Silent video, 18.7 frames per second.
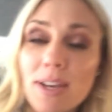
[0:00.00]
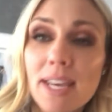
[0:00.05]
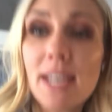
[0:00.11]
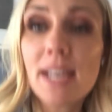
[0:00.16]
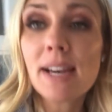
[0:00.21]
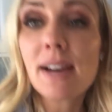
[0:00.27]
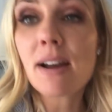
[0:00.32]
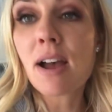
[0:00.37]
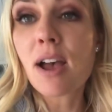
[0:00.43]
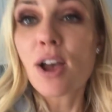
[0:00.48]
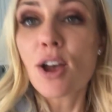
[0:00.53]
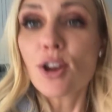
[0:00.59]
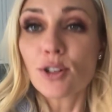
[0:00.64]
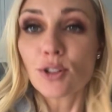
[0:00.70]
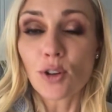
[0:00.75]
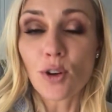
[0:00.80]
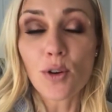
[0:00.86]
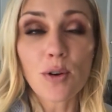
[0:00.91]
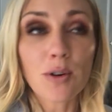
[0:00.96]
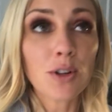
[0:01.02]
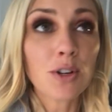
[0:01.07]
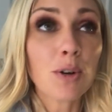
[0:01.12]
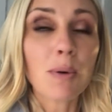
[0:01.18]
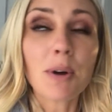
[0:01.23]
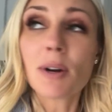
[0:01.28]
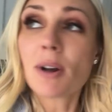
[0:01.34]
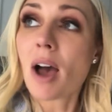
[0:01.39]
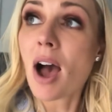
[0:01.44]
here. So you know
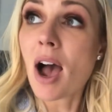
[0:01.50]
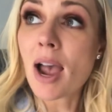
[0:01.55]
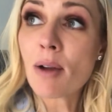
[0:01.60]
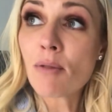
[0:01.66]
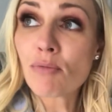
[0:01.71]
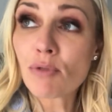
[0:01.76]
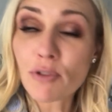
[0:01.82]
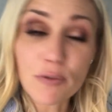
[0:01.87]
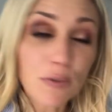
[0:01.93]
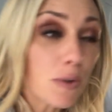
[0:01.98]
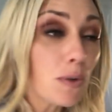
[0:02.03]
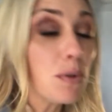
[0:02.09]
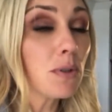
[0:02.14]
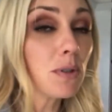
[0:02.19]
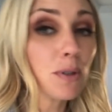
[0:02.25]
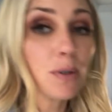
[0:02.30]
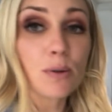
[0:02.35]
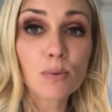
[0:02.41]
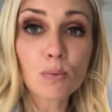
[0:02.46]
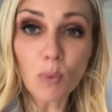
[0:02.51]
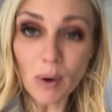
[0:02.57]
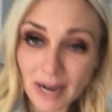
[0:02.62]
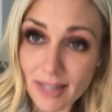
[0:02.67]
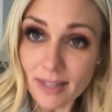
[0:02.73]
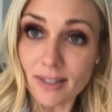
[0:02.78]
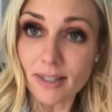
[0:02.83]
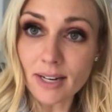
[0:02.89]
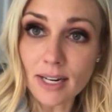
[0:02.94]
what? I refuse to
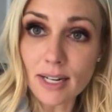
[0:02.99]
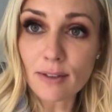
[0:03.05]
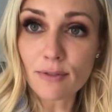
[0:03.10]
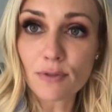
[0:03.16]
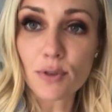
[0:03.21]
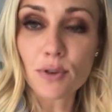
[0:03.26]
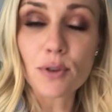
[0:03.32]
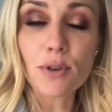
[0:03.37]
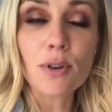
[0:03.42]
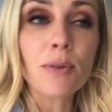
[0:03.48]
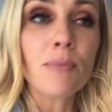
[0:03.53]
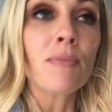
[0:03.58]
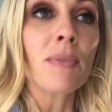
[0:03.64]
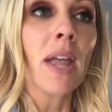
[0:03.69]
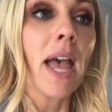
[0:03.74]
waste any food.